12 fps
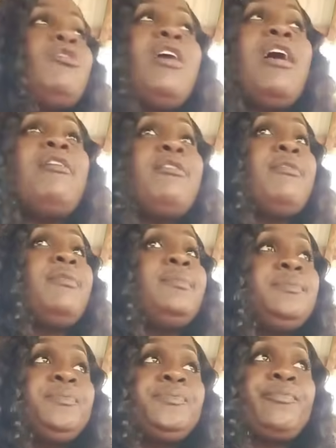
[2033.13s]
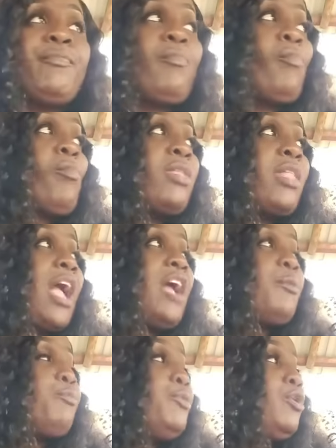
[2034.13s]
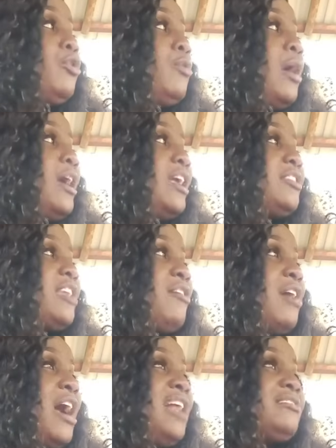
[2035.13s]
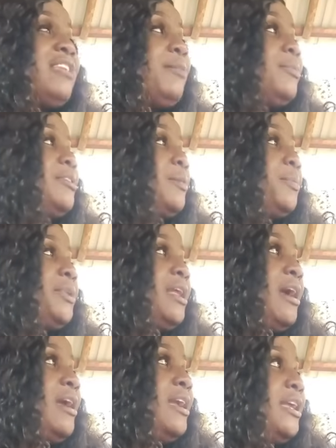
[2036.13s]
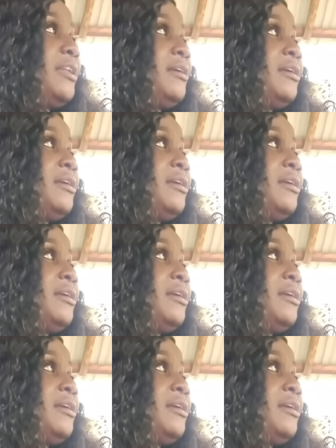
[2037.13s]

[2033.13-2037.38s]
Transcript: her. I'm going to go and get her, I'll take me tip in her head.